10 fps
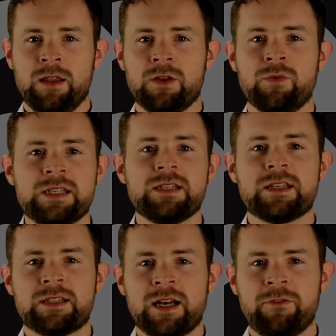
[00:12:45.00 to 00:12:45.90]
The reason it's
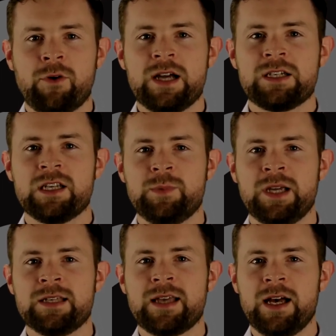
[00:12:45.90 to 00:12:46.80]
a tough question is
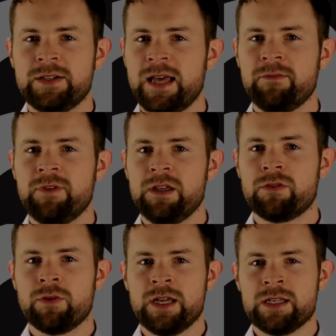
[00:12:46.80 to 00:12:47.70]
because LDAP
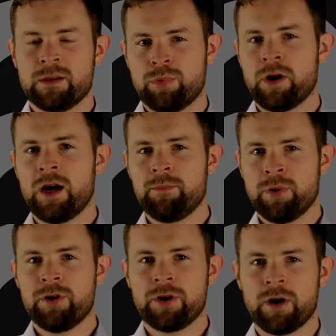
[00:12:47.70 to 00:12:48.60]
v3 is a broad
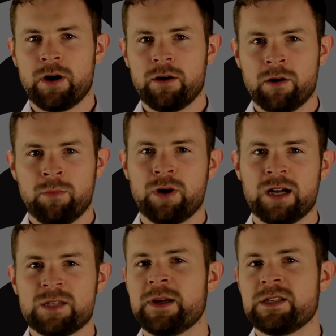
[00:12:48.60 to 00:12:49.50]
protocol, or a
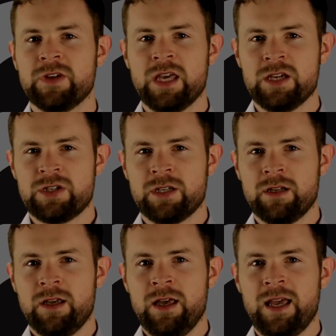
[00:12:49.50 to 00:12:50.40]
broad specification,
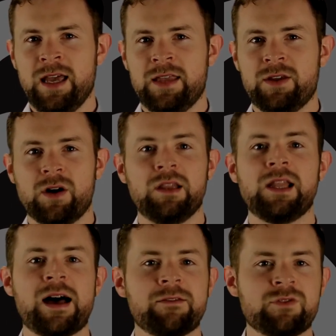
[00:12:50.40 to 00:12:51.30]
and there are a
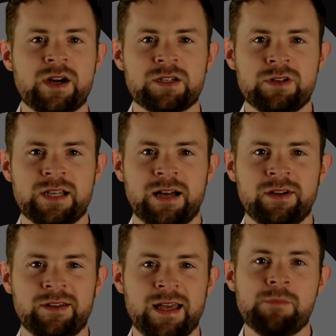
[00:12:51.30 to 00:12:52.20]
lot of directories out
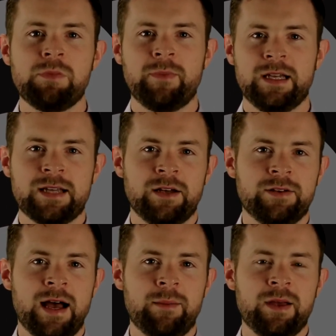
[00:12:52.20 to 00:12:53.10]
there that implement
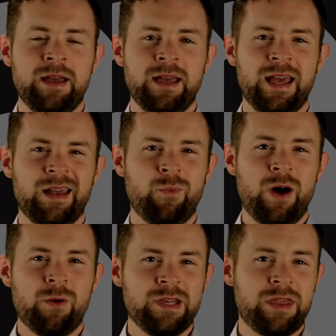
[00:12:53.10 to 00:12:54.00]
LDAP. And
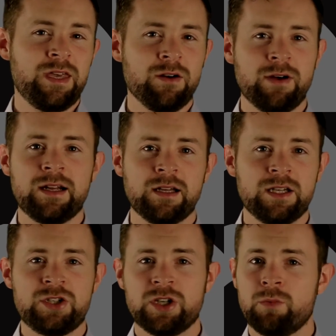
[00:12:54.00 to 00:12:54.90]
while we
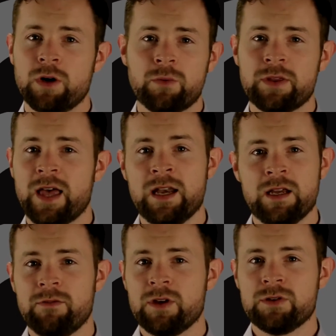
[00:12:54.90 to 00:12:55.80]
theoretically should work with any
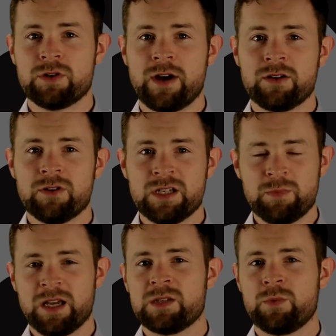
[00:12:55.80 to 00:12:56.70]
of those directories
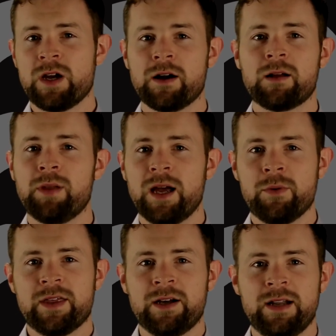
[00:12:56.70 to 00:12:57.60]
because we are compliant
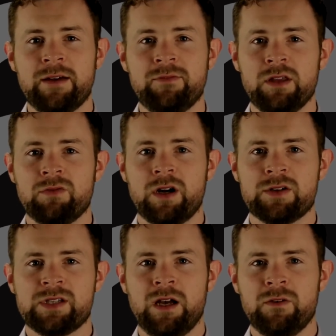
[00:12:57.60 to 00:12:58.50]
with LDAP v3
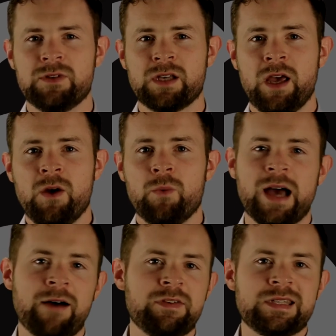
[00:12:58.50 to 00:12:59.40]
ourselves, we
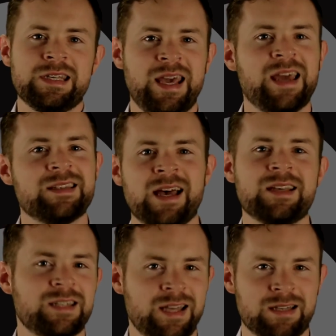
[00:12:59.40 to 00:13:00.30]
obviously can't
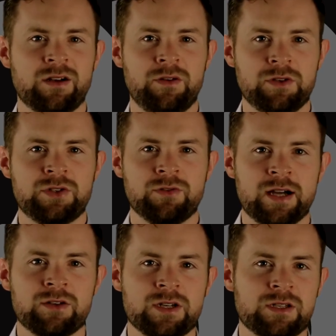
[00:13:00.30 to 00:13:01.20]
test against all those
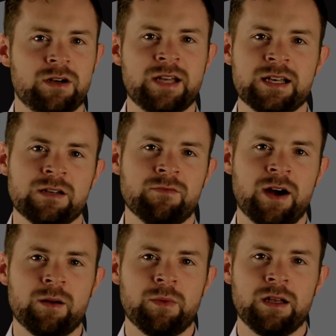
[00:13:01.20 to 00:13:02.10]
directories in our test
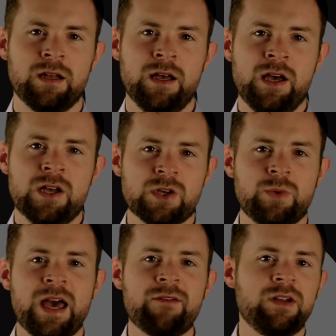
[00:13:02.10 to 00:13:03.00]
environment. So
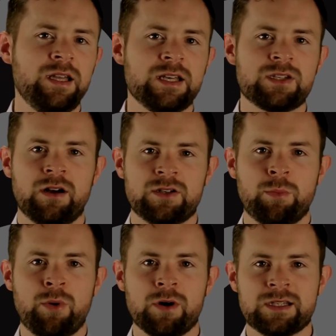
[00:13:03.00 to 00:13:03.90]
we have a list on our support